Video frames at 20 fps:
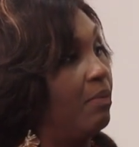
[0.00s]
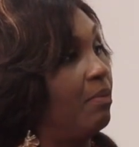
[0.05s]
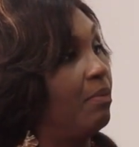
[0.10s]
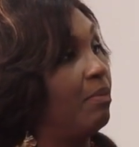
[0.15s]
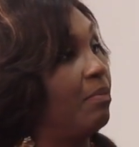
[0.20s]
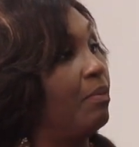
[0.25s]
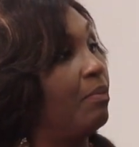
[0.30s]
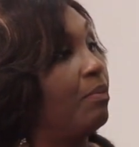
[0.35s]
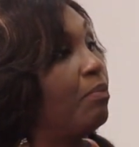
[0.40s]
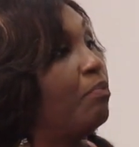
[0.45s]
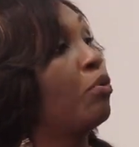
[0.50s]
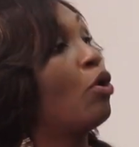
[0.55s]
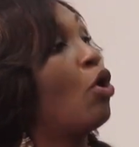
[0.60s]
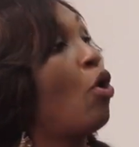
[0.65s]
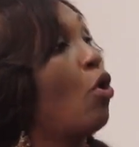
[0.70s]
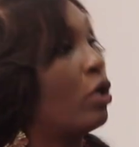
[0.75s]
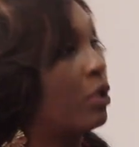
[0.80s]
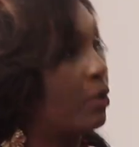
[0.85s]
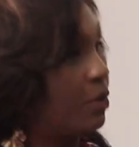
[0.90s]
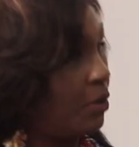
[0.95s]
Block.
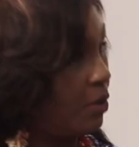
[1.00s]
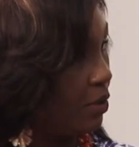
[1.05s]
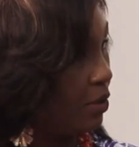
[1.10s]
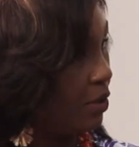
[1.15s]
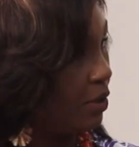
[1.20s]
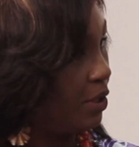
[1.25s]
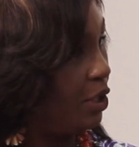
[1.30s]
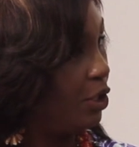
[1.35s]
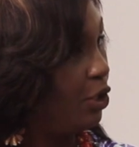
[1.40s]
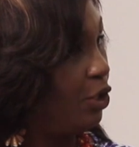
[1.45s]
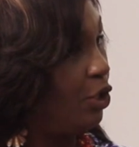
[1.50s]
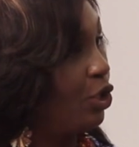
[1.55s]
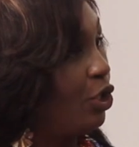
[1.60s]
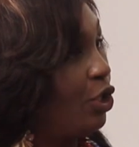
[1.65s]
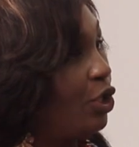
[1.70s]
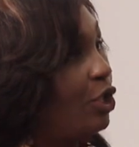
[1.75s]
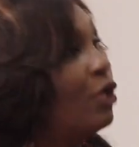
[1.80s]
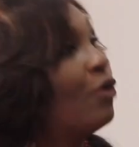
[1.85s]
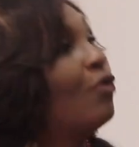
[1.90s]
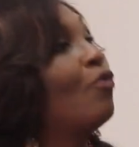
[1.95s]
blocks it to,
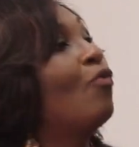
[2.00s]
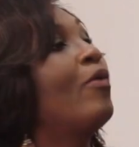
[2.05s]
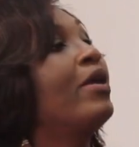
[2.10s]
yeah.